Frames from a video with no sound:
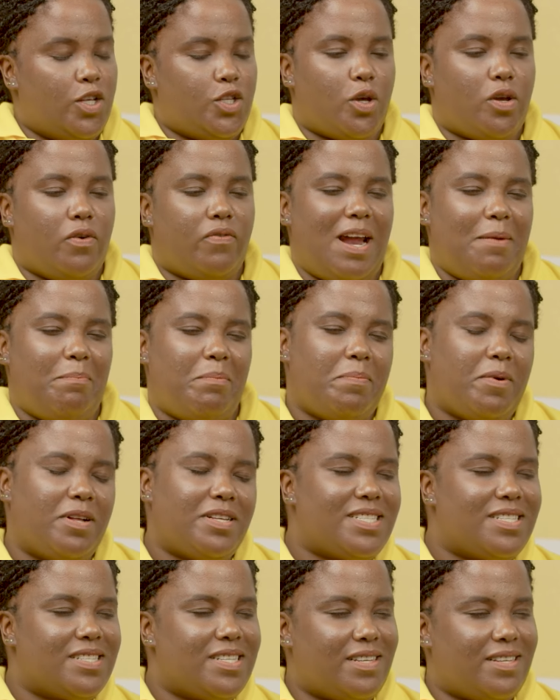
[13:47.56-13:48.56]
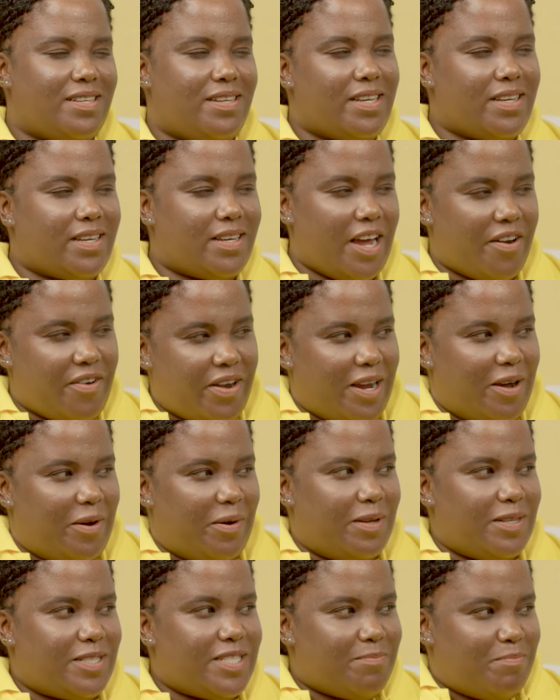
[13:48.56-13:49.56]
So you find people
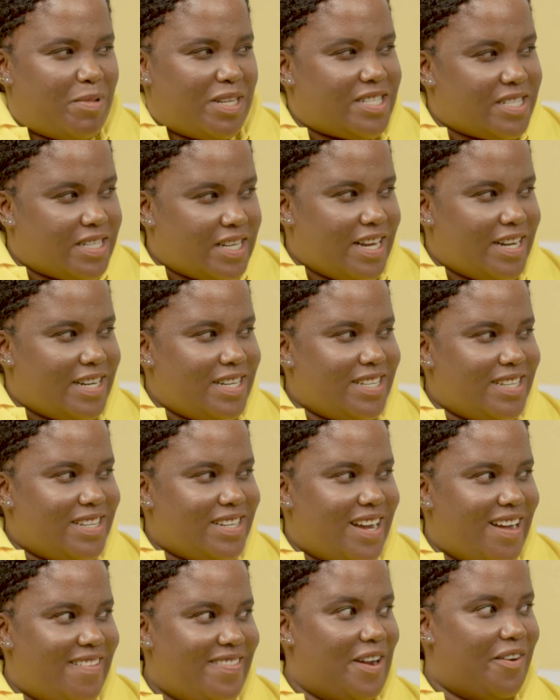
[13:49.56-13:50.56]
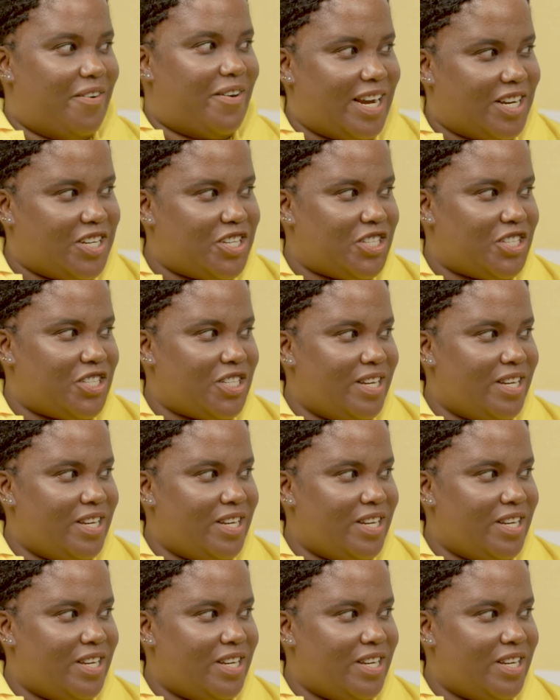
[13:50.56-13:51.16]
being scared and they rush